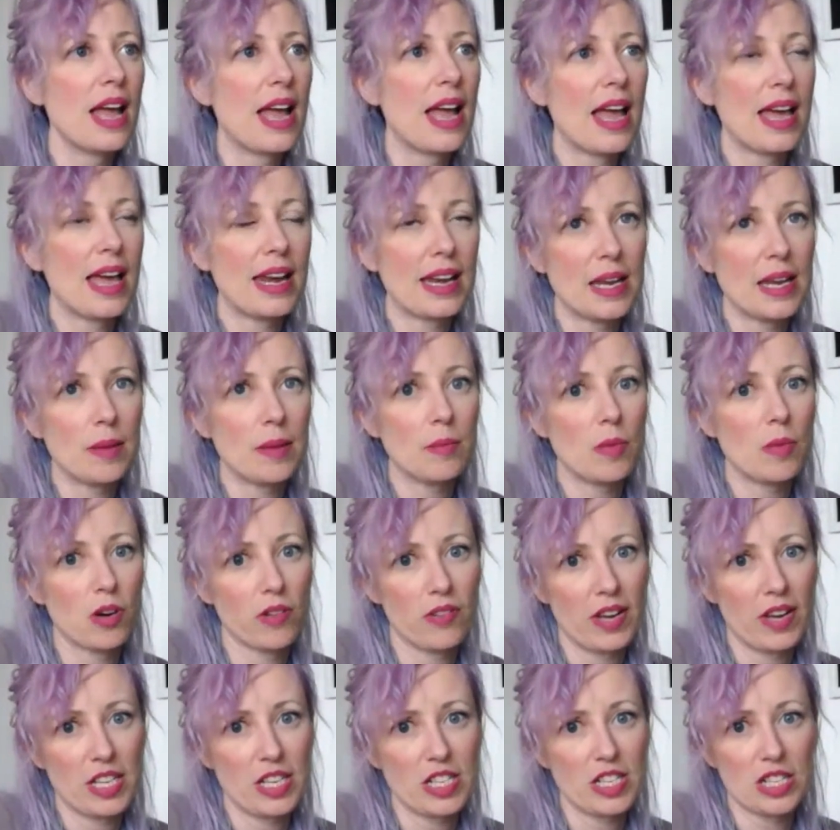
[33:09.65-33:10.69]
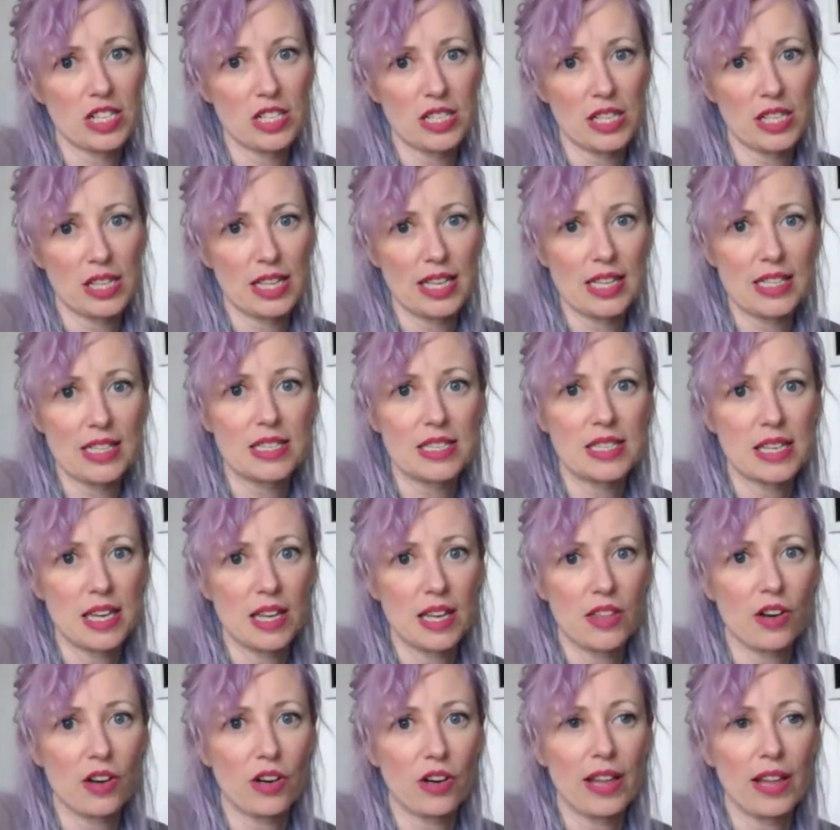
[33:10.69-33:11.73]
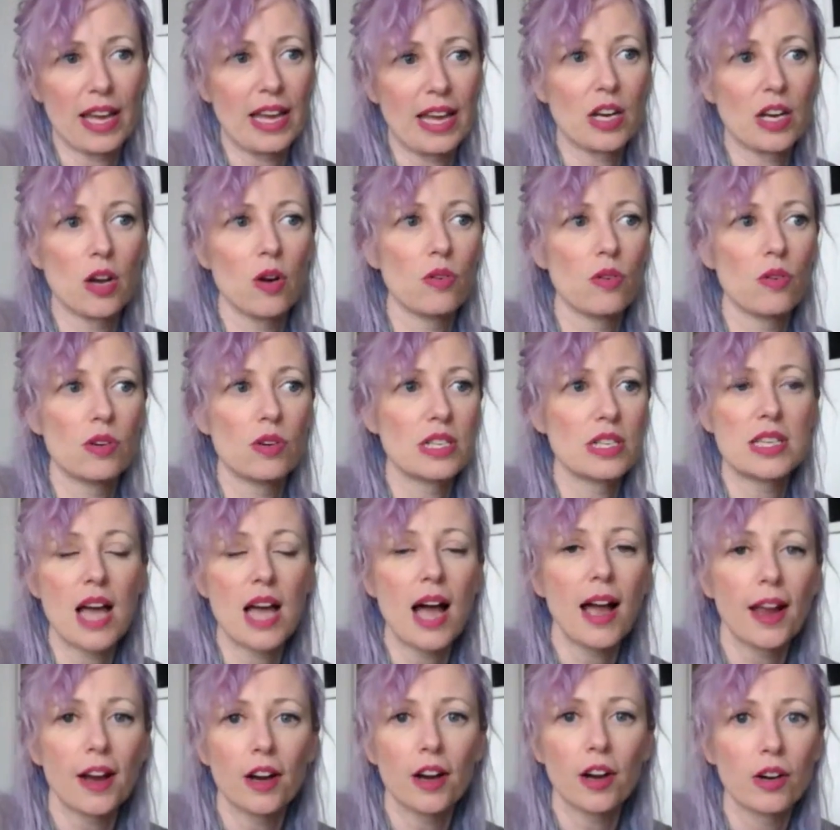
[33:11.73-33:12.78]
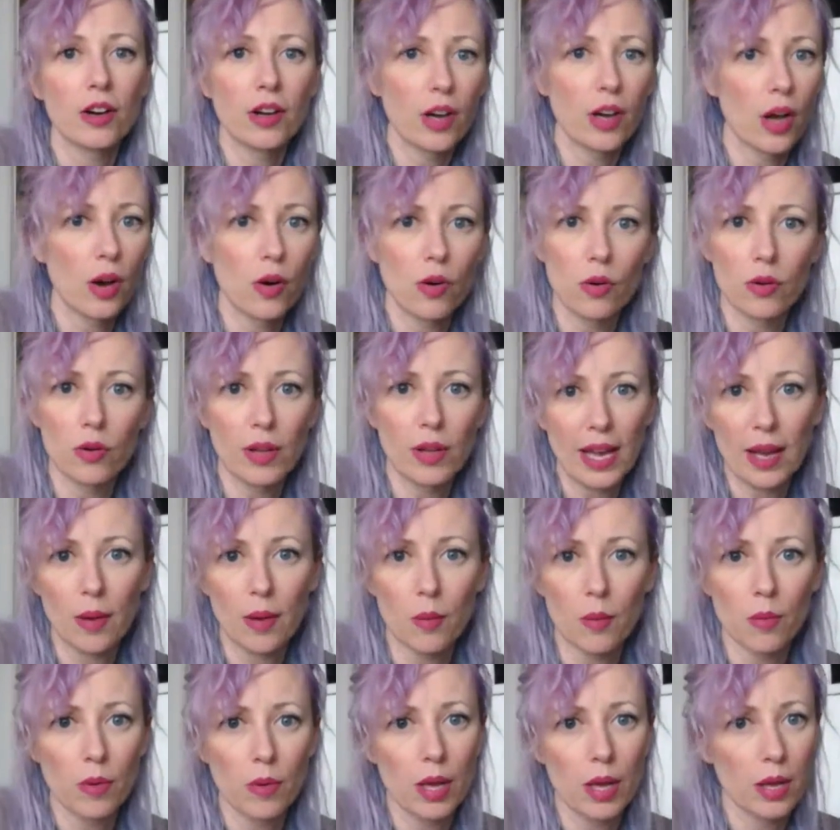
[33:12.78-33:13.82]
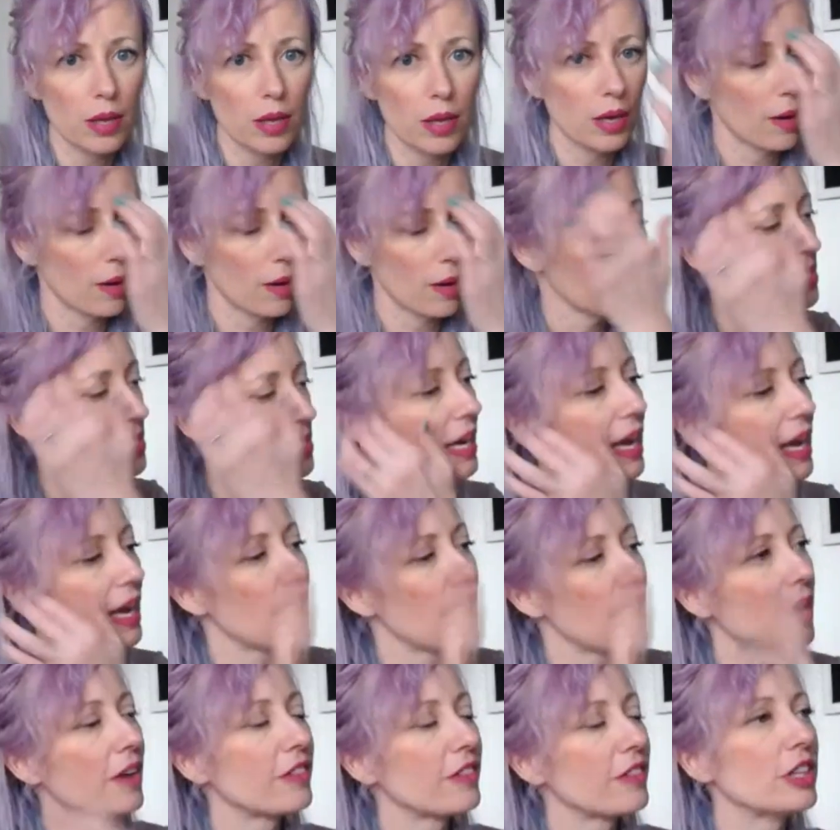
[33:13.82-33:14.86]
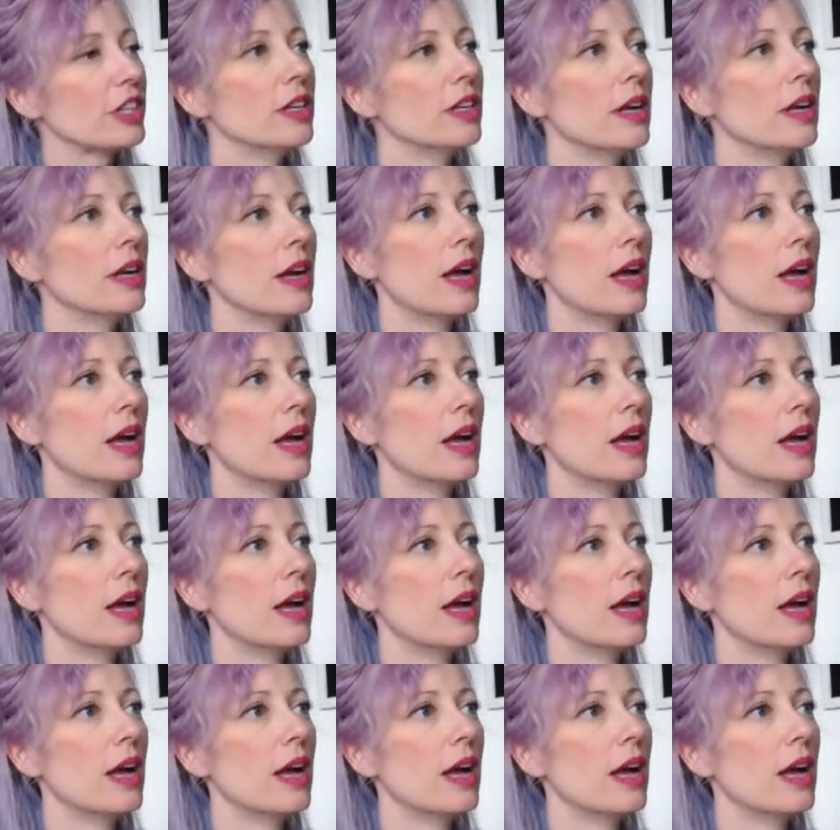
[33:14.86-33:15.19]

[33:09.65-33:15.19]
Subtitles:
any motivation to list either, like no desire, no, like, I was like, yeah, whatever.